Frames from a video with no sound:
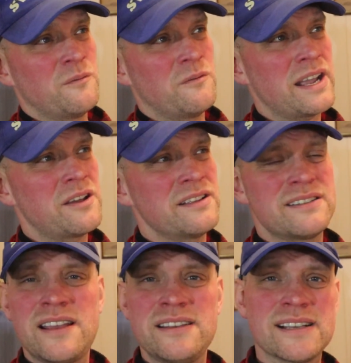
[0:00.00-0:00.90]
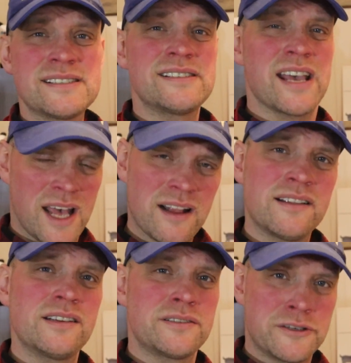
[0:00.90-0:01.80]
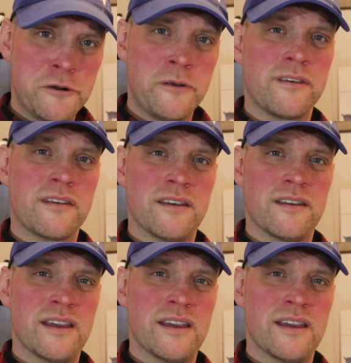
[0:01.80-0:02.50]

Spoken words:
Why couldn't they just tell the truth